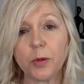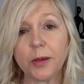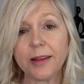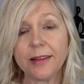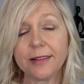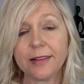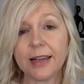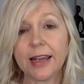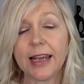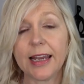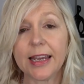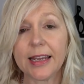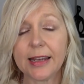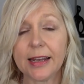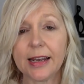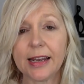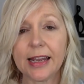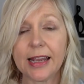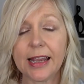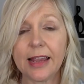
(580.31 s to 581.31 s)

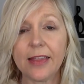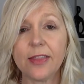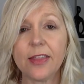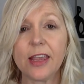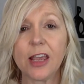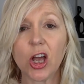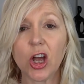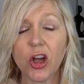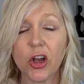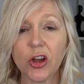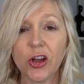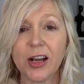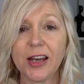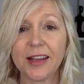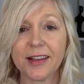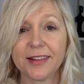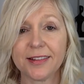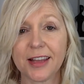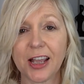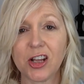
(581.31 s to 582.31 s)
particularly in the
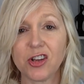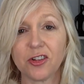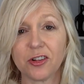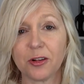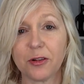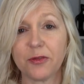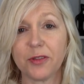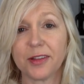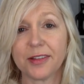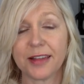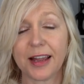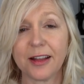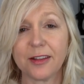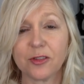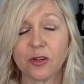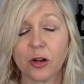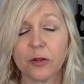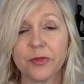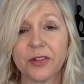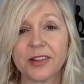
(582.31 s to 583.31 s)
earlier stages of the
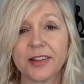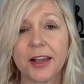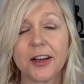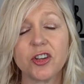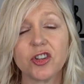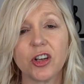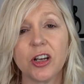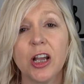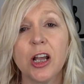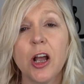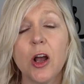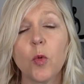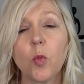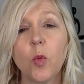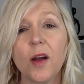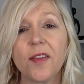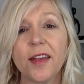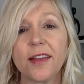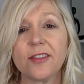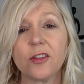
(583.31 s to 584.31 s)
sales conversation
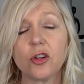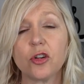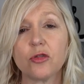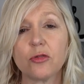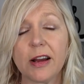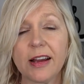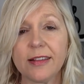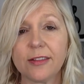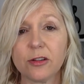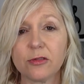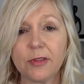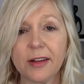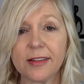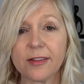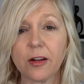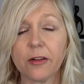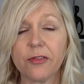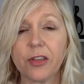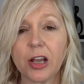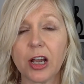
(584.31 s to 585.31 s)
where there's a greater
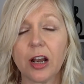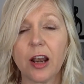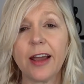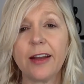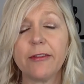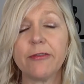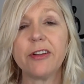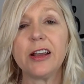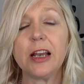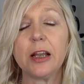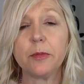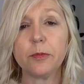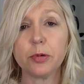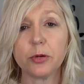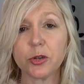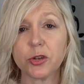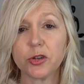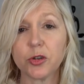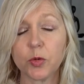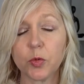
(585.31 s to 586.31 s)
risk of the client feeling
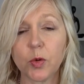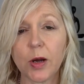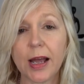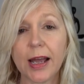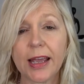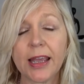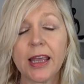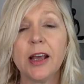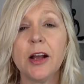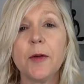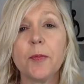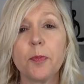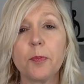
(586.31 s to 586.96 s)
pushed away